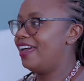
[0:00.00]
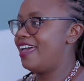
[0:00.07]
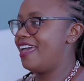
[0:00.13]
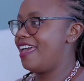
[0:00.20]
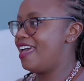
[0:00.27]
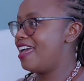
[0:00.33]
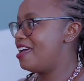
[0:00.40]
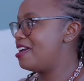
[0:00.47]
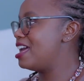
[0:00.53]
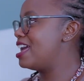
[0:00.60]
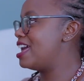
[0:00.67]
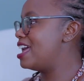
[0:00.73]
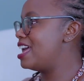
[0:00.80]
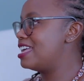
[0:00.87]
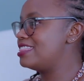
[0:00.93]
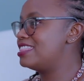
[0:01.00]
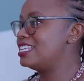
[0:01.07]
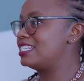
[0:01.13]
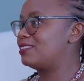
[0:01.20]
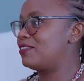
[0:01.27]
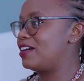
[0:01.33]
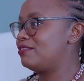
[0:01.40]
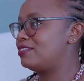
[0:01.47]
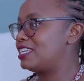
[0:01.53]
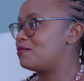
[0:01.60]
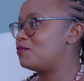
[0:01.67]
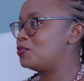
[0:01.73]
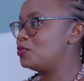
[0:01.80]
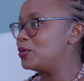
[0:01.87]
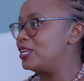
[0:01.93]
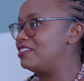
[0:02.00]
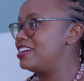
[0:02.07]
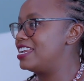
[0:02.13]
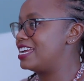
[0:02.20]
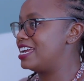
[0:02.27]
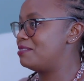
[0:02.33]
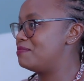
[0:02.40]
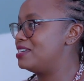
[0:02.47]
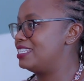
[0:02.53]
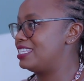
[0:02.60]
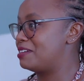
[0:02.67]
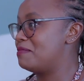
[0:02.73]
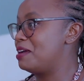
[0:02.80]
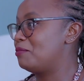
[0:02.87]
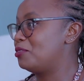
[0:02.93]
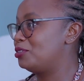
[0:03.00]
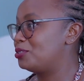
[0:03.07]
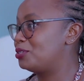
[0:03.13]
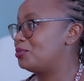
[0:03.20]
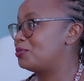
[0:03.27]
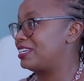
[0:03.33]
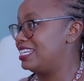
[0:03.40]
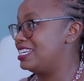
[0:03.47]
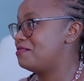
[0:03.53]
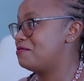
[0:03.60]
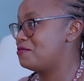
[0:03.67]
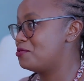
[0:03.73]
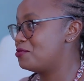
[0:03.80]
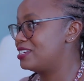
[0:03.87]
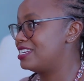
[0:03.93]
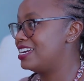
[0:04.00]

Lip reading: this 5-star food will even get me sick. I'm not used to clean food.